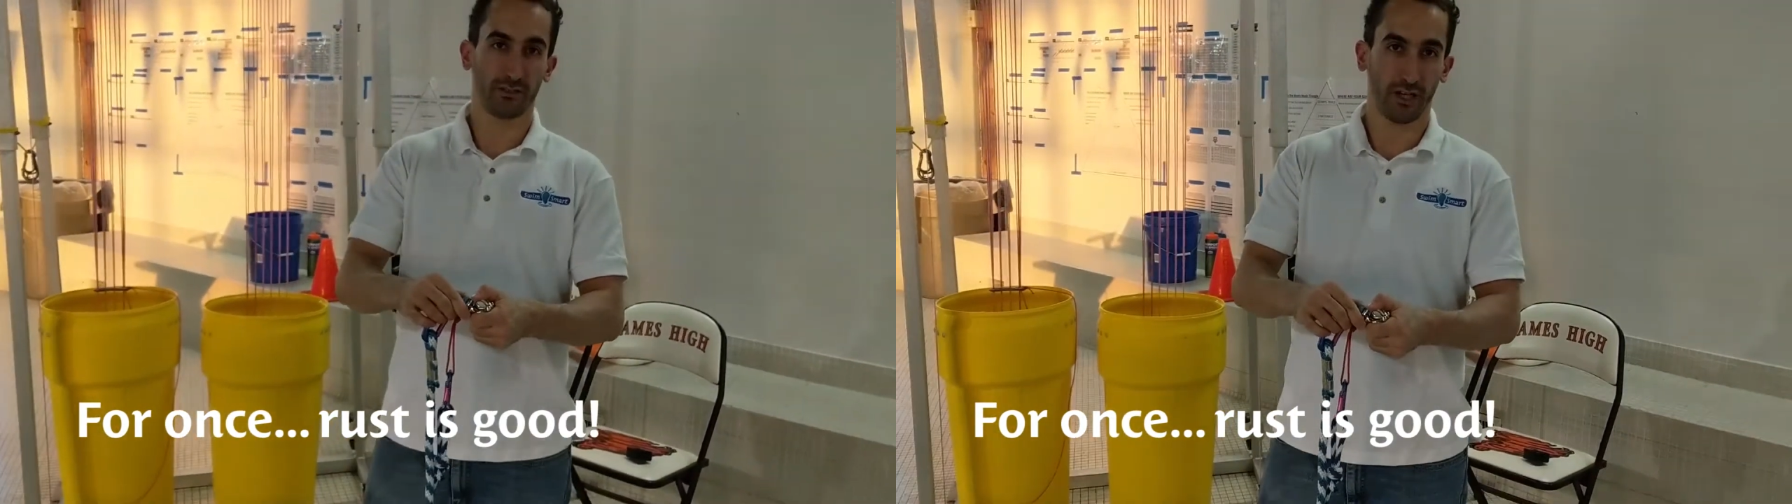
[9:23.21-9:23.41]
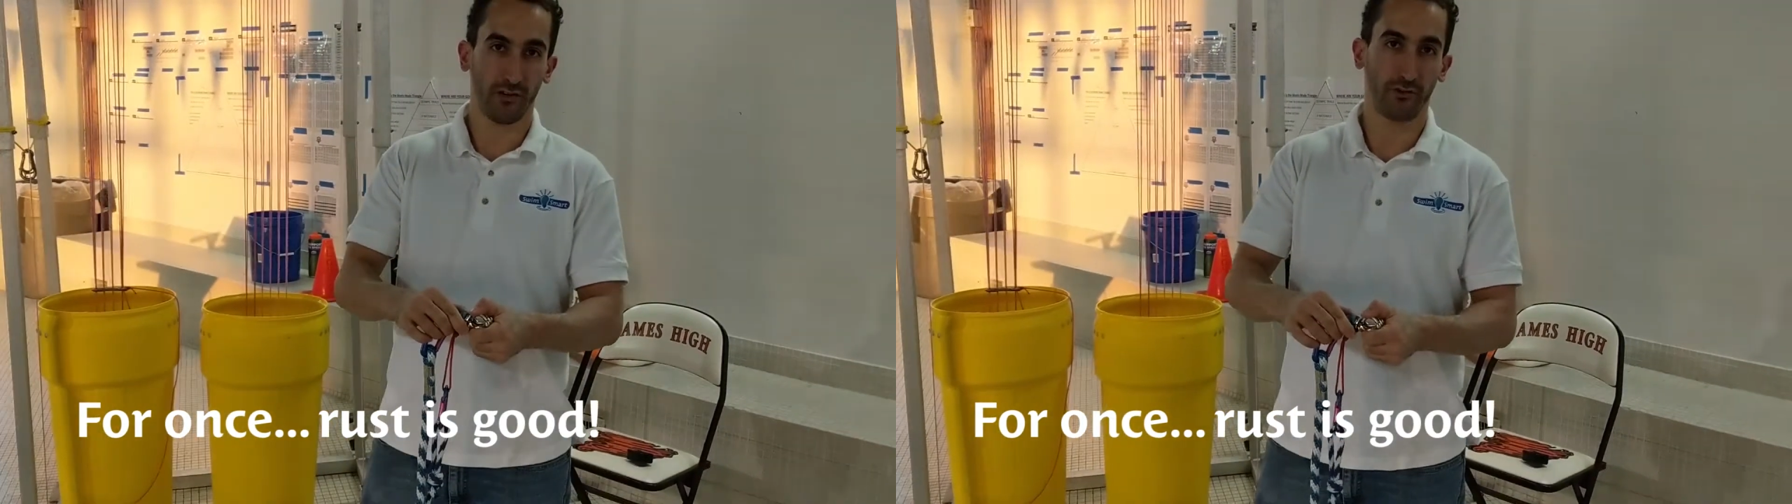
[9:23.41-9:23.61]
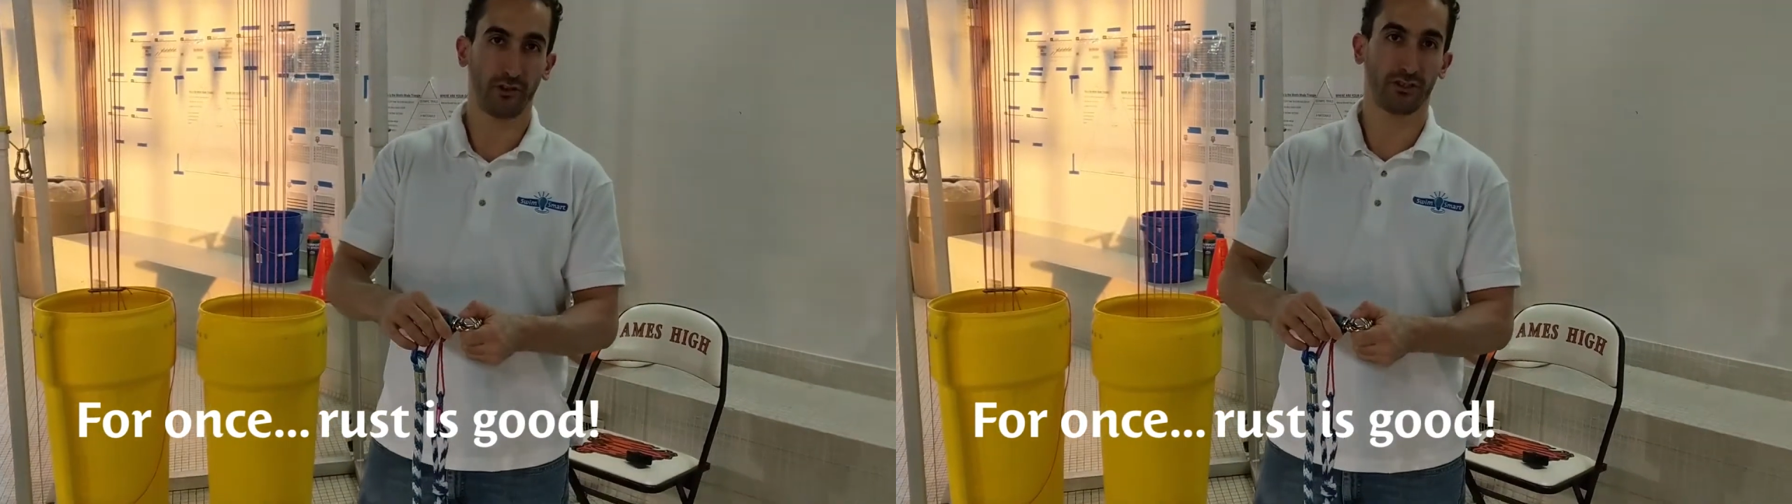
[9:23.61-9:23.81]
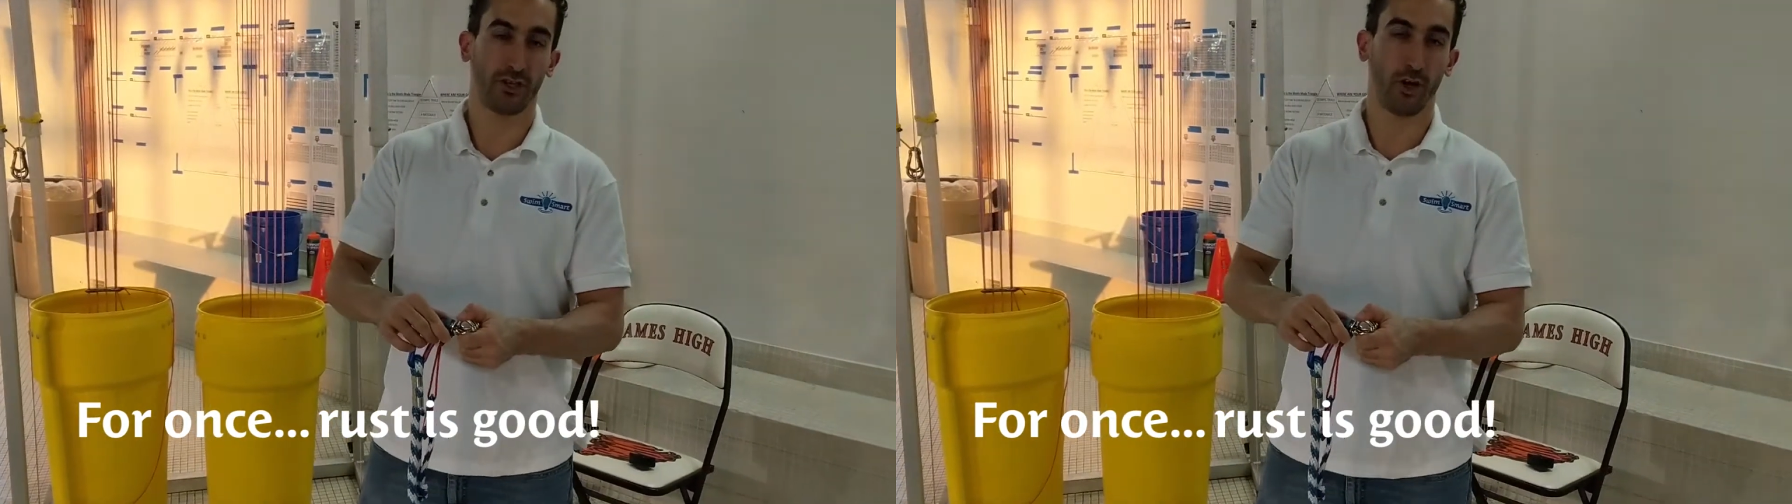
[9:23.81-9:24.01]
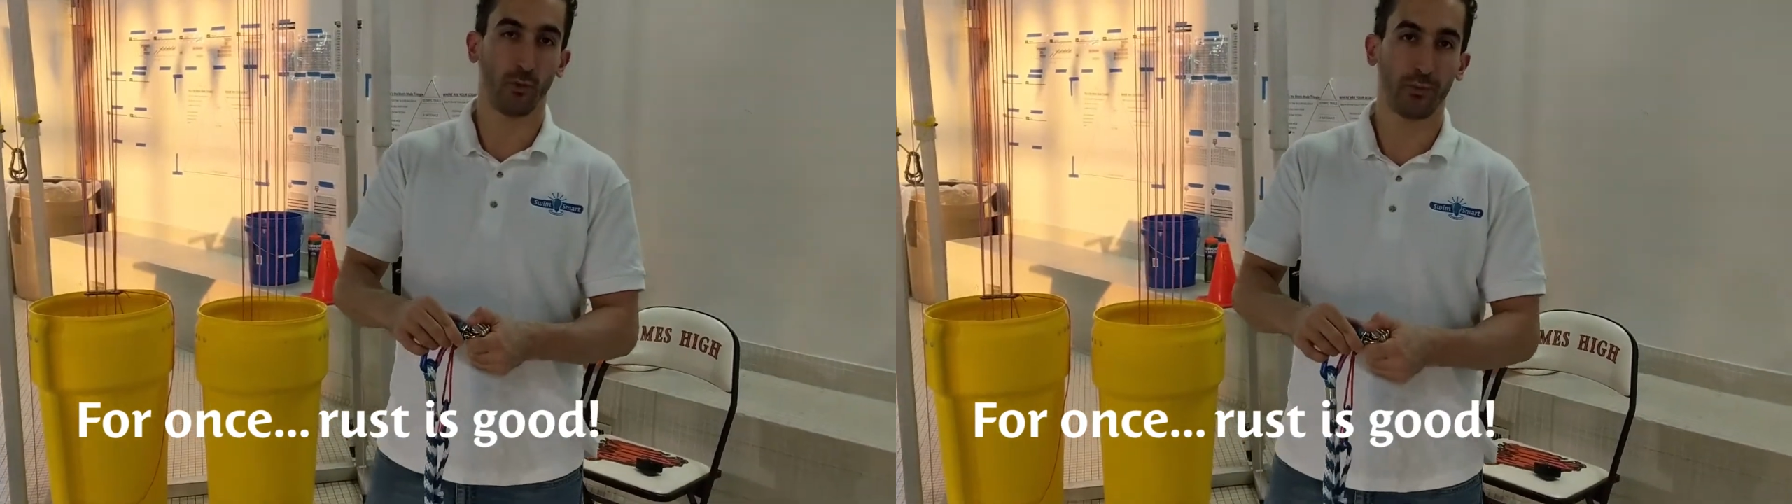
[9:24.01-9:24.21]
tougher
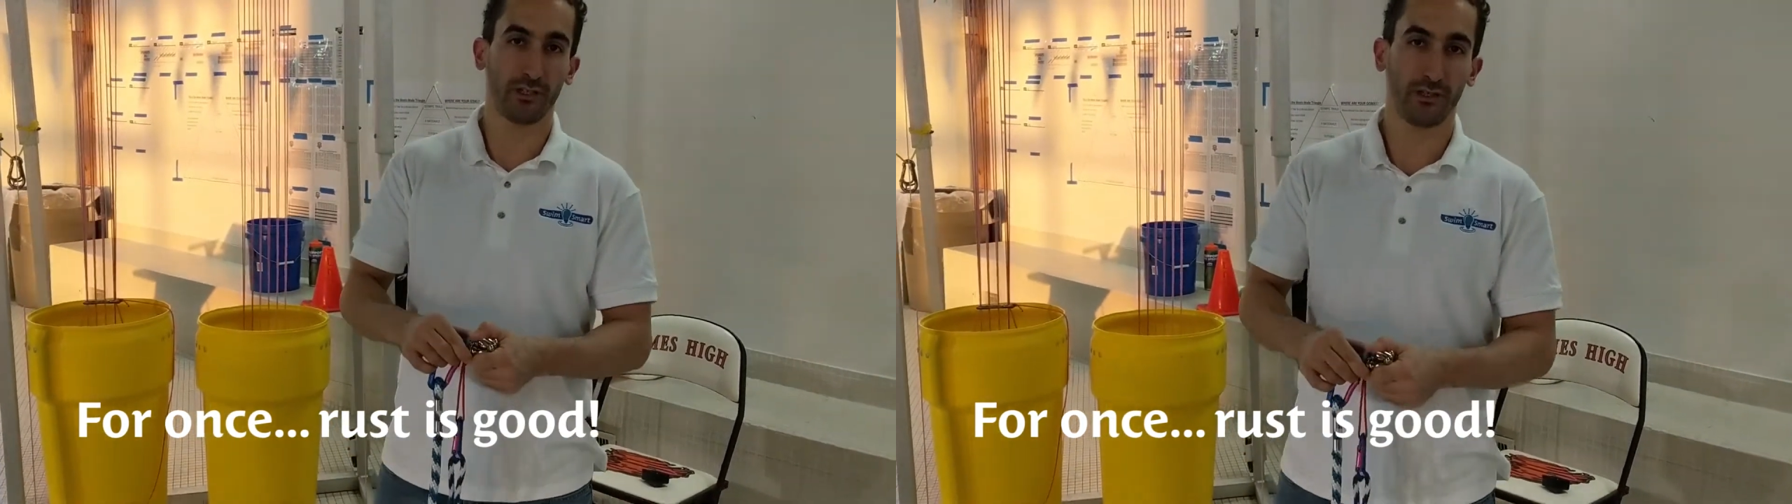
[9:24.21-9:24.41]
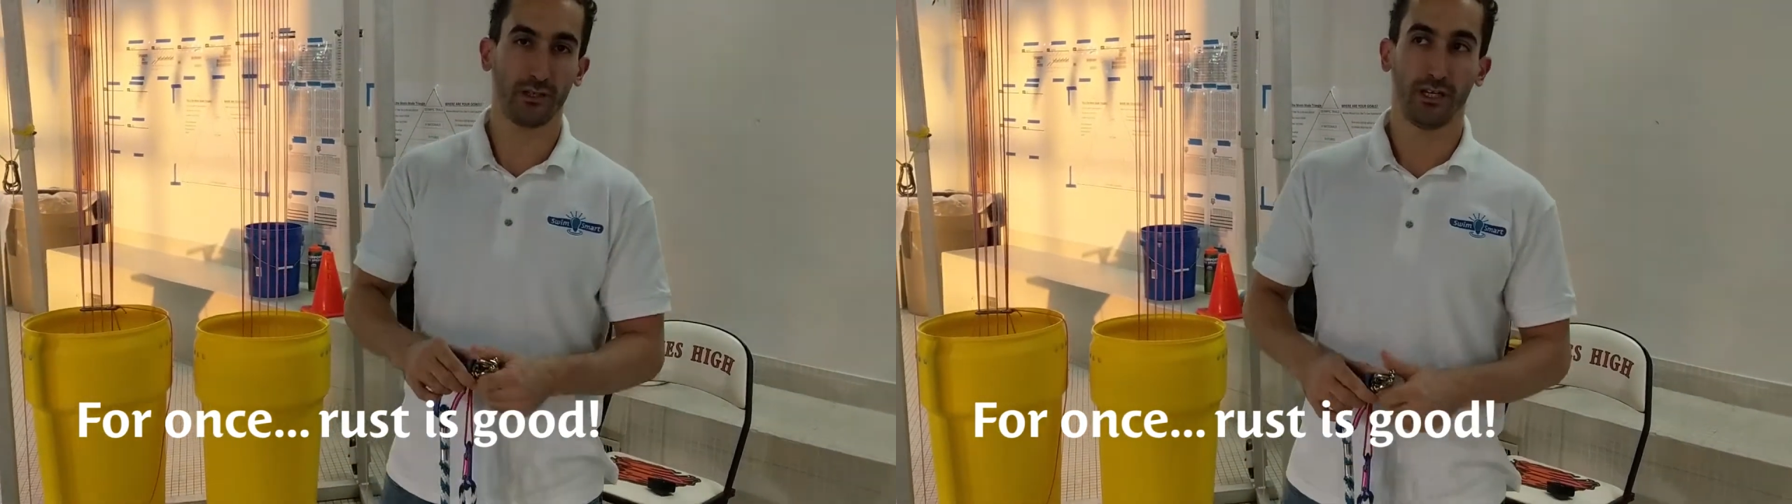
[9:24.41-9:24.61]
to open